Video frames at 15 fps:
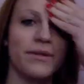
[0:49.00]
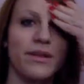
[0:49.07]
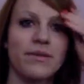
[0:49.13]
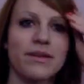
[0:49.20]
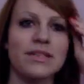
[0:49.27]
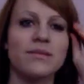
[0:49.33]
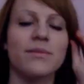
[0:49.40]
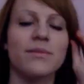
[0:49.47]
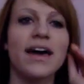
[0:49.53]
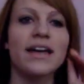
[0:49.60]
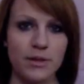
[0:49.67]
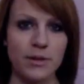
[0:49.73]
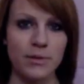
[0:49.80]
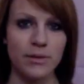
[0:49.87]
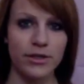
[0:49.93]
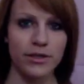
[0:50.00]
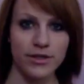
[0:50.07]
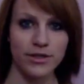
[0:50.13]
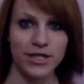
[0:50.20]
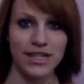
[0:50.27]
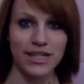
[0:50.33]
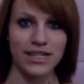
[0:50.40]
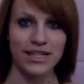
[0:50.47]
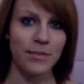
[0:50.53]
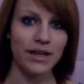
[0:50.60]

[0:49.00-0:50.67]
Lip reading: that really makes me mad, people who cheat,